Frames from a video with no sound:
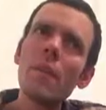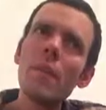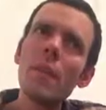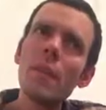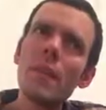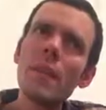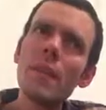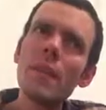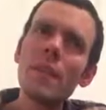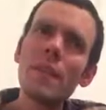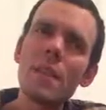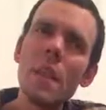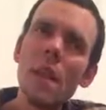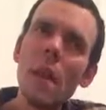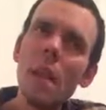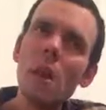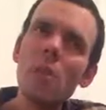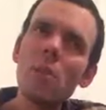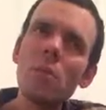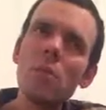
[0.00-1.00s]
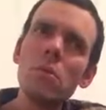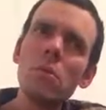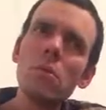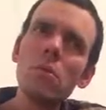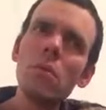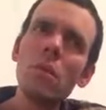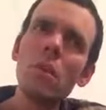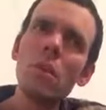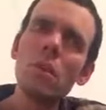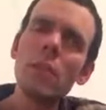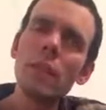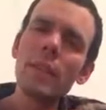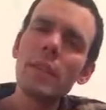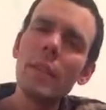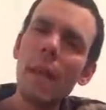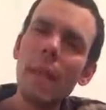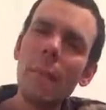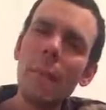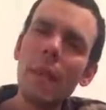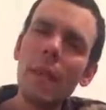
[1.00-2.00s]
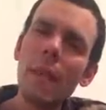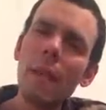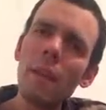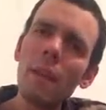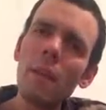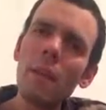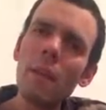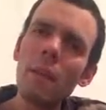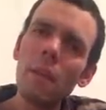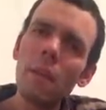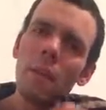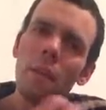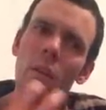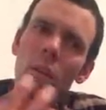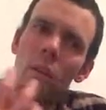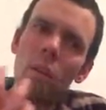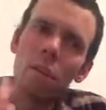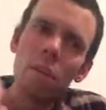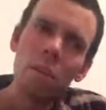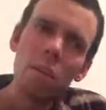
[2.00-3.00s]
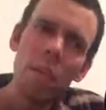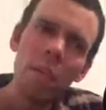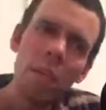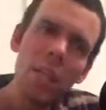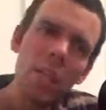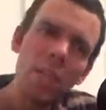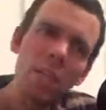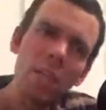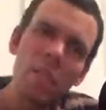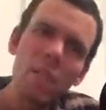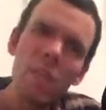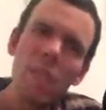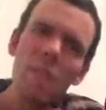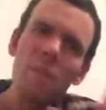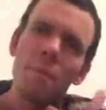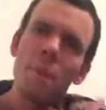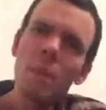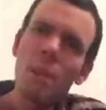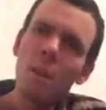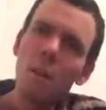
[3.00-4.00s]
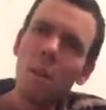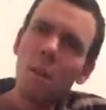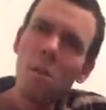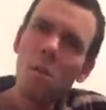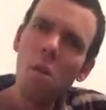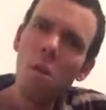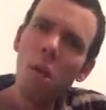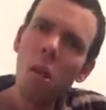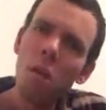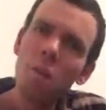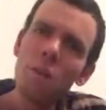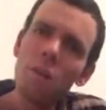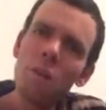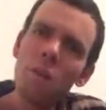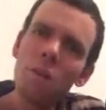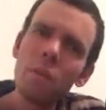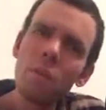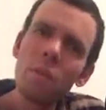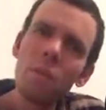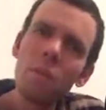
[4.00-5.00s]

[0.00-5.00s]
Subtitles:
that the sound, the tapping is transmitted across.